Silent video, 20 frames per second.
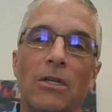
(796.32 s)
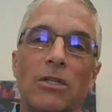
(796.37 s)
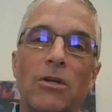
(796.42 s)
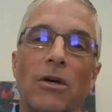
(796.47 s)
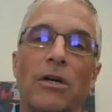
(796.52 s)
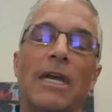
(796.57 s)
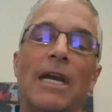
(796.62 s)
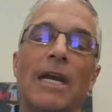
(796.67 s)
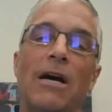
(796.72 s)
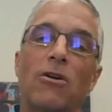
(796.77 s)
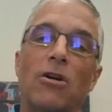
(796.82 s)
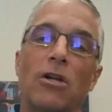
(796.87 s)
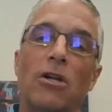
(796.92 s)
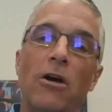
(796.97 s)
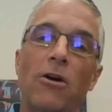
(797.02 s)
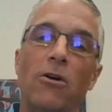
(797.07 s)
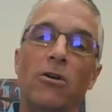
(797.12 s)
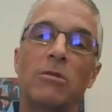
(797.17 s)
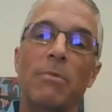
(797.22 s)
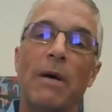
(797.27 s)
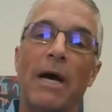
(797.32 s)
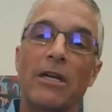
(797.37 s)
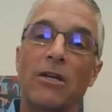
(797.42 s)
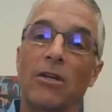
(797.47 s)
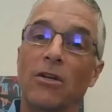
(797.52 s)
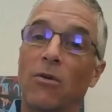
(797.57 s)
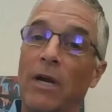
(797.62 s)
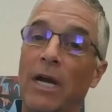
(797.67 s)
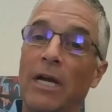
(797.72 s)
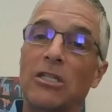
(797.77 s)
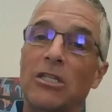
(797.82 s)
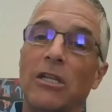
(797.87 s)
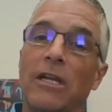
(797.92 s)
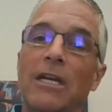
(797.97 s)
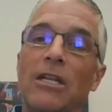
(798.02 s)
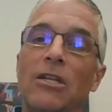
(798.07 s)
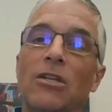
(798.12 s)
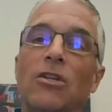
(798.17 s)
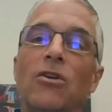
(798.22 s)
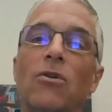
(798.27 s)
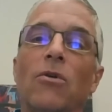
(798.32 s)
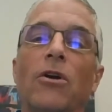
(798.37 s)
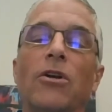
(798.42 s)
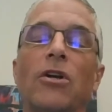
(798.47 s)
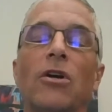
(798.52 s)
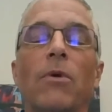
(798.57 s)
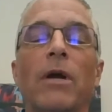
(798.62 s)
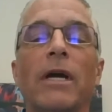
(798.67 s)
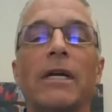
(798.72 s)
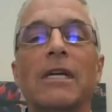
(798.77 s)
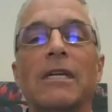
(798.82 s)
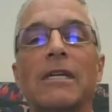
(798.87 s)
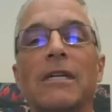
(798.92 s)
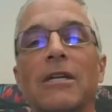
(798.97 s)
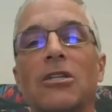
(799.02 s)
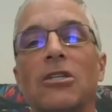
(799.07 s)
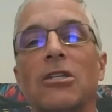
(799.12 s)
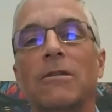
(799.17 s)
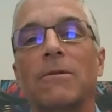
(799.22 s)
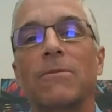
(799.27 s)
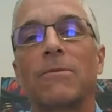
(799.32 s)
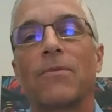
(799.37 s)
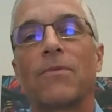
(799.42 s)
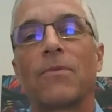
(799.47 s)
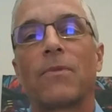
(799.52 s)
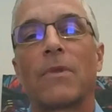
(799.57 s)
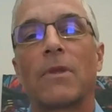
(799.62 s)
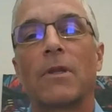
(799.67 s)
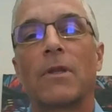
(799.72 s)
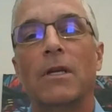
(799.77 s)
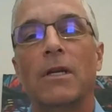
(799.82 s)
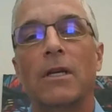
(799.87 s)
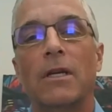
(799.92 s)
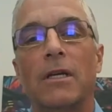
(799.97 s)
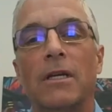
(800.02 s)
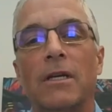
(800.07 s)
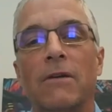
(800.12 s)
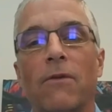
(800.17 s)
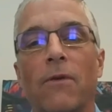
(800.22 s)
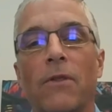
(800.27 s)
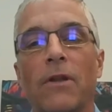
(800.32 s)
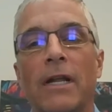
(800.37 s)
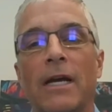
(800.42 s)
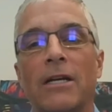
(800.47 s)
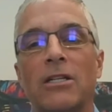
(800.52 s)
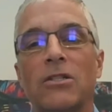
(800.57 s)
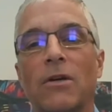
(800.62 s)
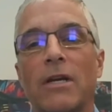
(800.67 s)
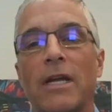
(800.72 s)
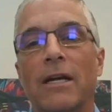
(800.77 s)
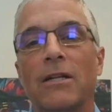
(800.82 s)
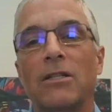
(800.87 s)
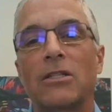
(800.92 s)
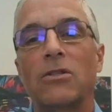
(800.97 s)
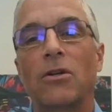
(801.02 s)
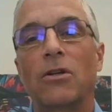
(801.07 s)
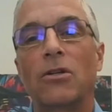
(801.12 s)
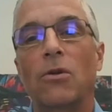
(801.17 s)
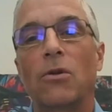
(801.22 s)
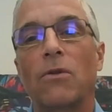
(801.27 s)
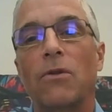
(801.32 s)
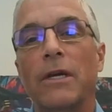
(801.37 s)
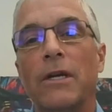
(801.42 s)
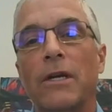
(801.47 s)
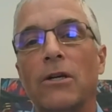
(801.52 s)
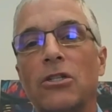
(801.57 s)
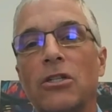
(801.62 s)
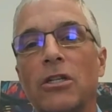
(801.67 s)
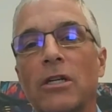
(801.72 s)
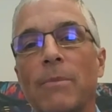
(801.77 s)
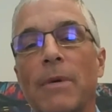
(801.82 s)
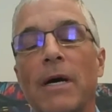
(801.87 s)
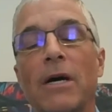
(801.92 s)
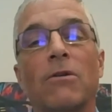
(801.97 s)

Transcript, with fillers: So again, I'll close by congratulating you on your recognition for the National Council on Youth Leadership.